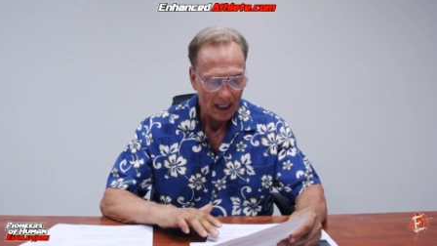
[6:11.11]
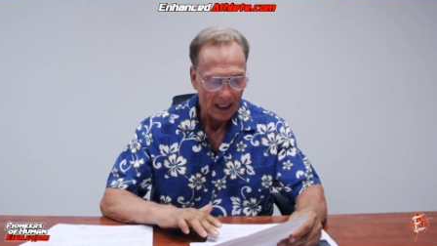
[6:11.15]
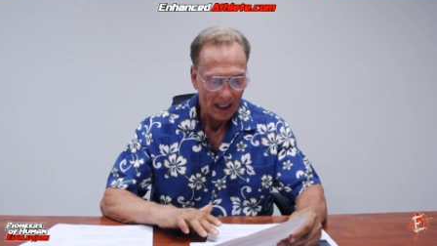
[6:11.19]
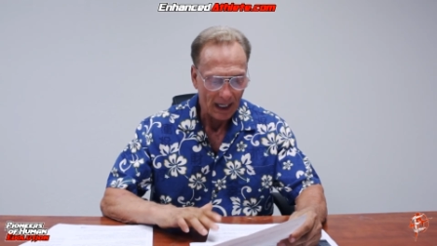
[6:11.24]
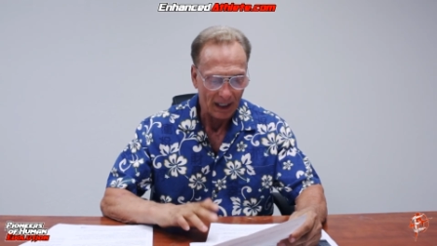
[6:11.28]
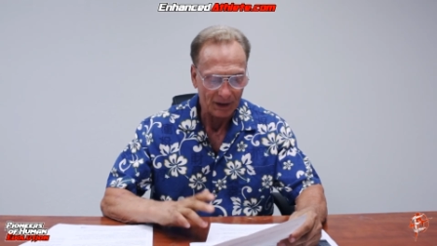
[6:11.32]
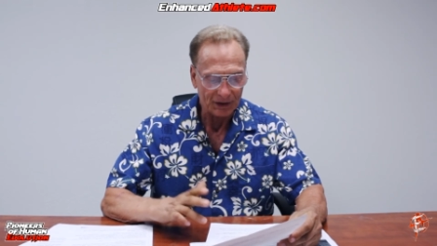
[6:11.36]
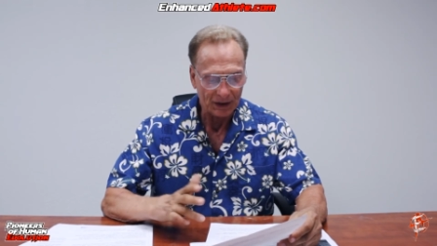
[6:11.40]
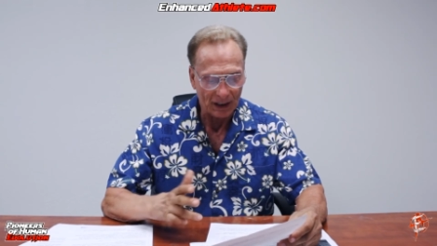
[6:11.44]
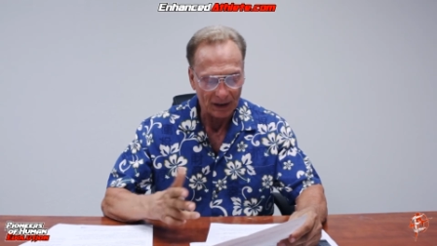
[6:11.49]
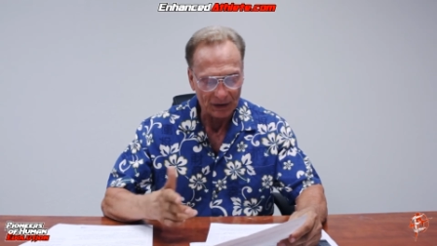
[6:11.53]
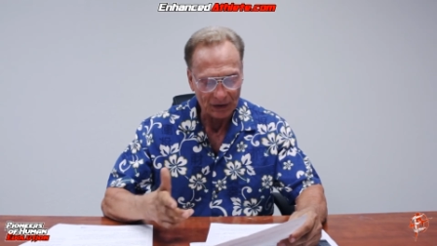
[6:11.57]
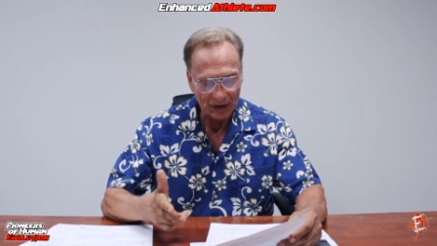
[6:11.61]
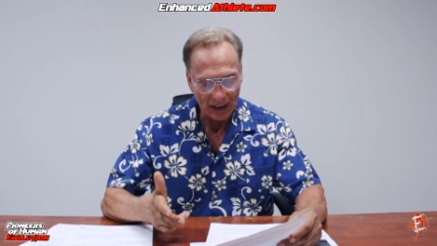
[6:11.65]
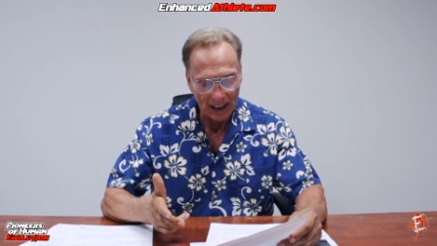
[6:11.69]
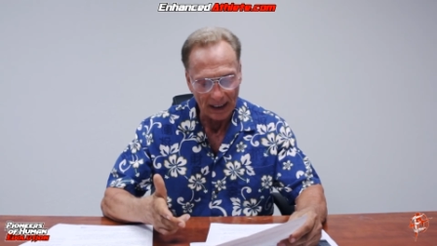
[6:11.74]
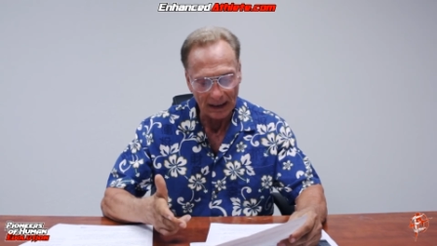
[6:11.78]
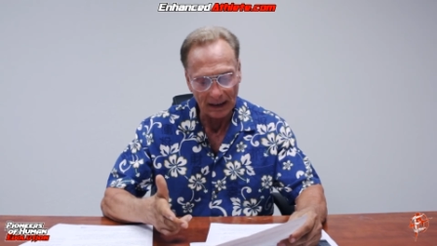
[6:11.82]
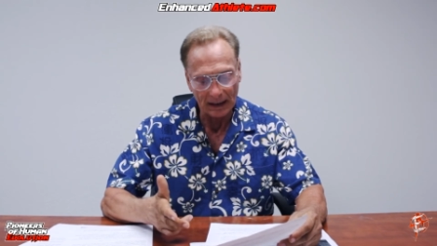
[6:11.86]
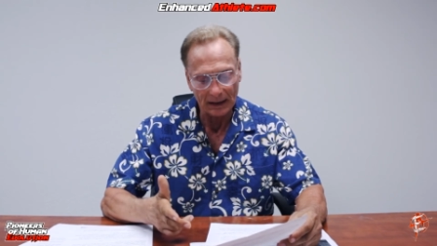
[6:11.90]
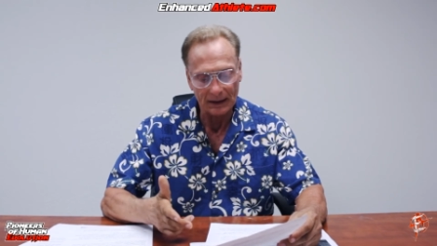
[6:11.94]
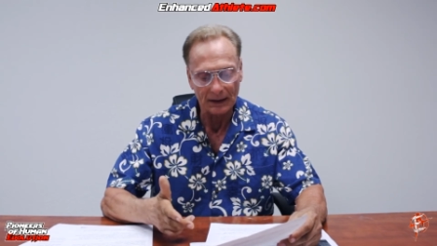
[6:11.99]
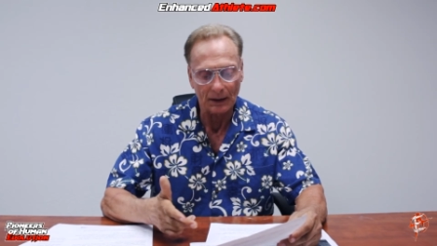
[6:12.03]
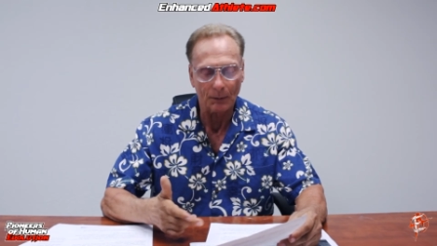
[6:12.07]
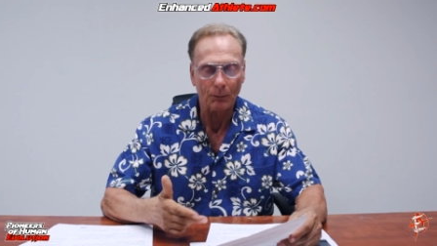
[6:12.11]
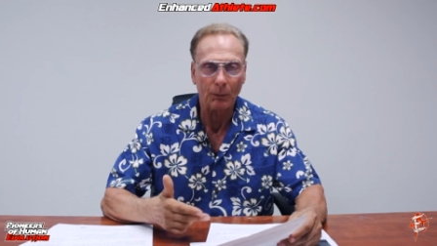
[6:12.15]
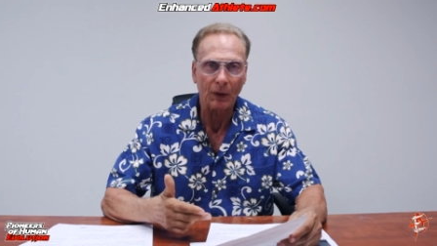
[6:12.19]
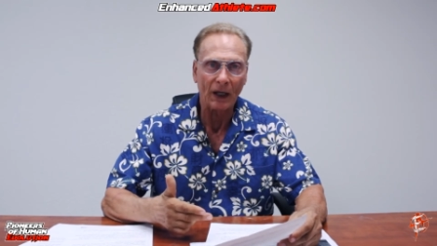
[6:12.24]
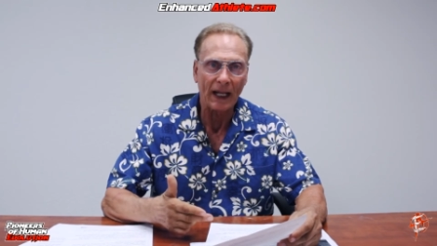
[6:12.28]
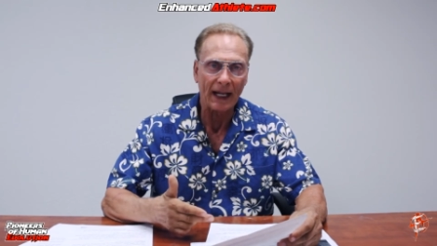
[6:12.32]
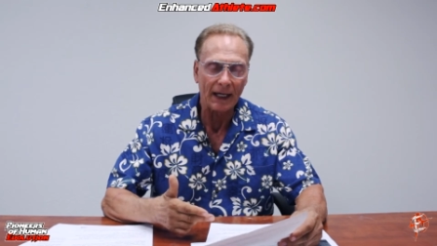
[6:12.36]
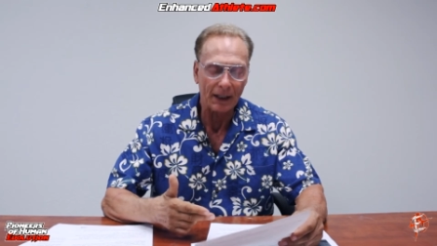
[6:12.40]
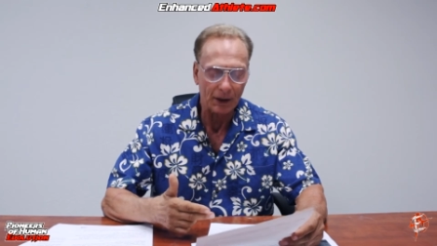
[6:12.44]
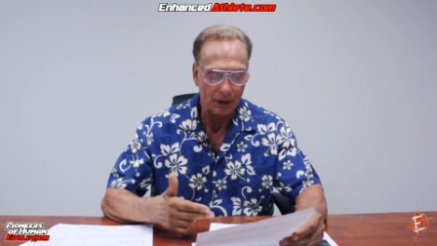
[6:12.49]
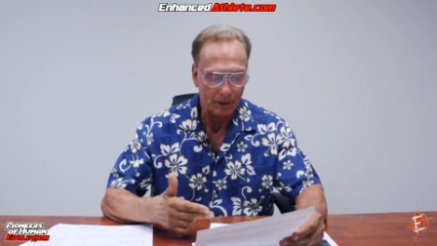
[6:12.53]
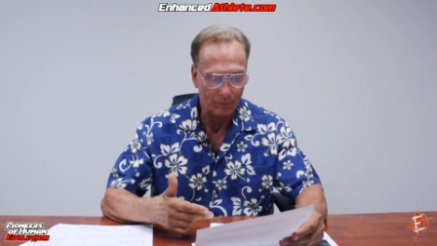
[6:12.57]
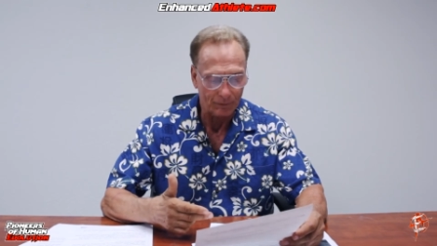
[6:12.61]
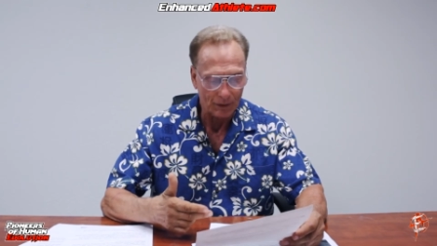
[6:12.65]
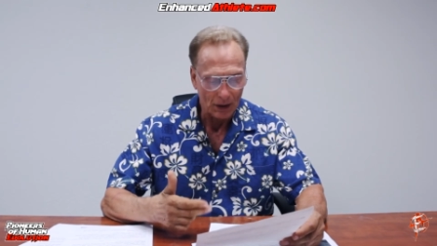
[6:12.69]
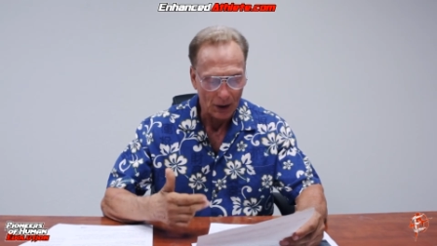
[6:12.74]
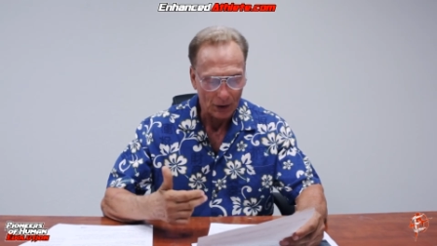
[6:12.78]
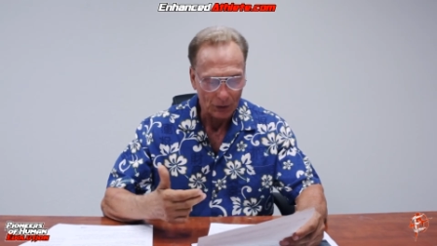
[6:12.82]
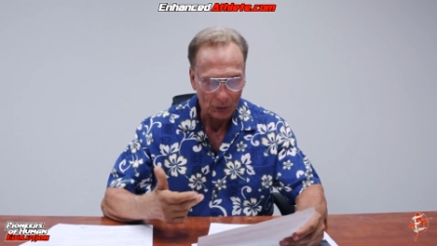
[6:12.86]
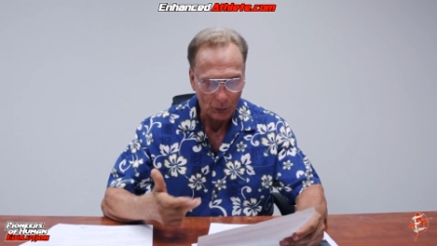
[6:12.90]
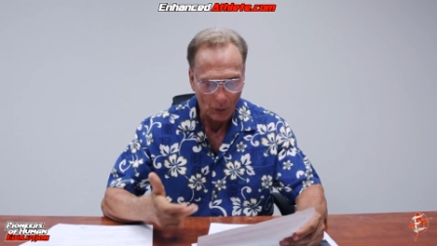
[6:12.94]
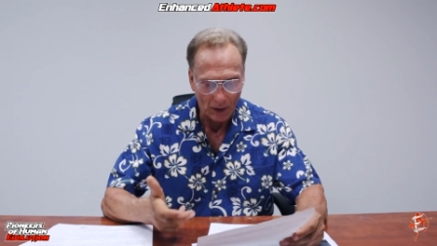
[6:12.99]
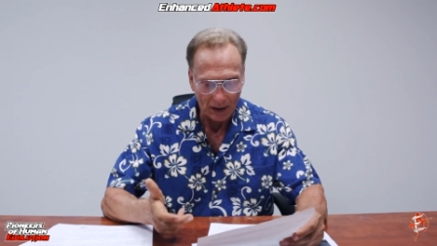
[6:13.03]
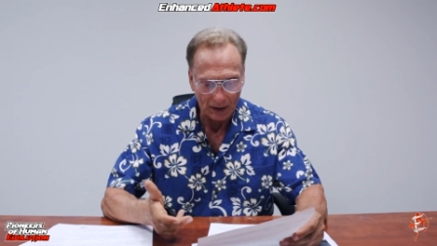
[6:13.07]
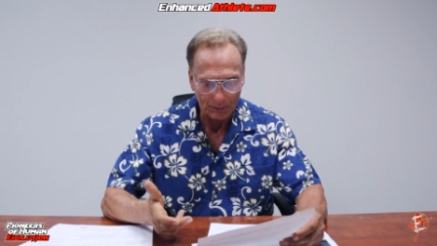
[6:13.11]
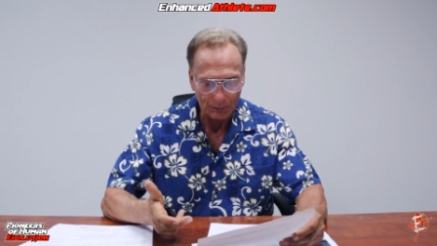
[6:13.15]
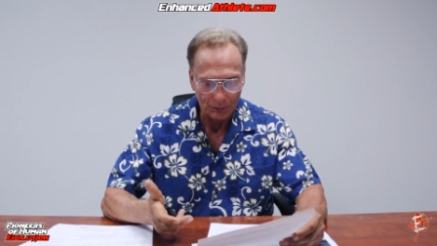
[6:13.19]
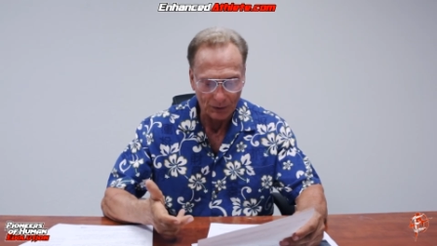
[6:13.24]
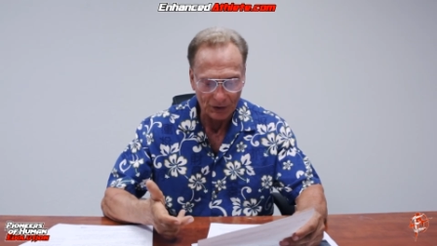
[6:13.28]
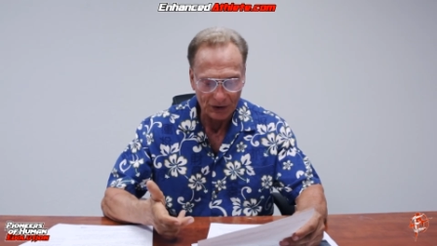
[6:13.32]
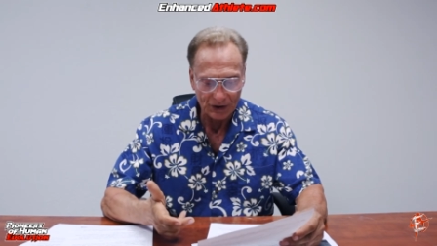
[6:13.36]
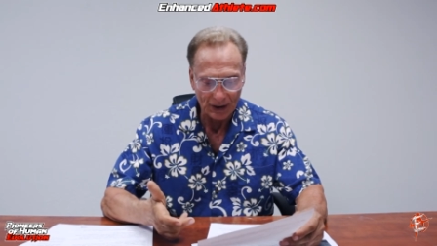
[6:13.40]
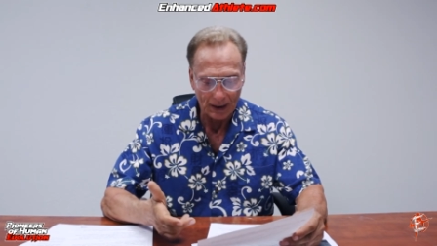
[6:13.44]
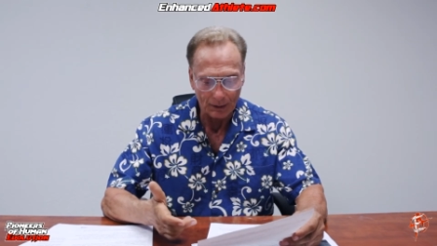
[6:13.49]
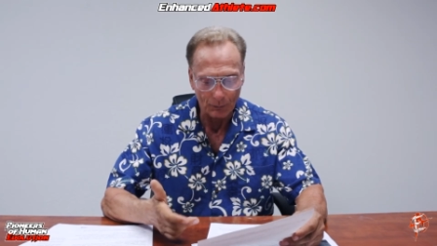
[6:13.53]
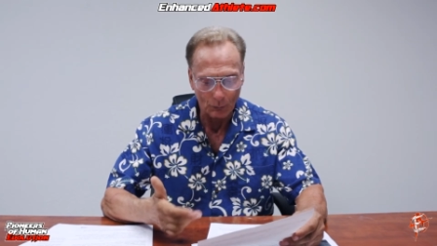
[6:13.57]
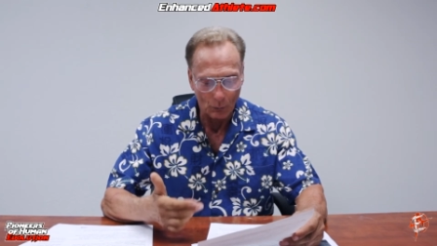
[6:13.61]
As I said, it's a blend of 20%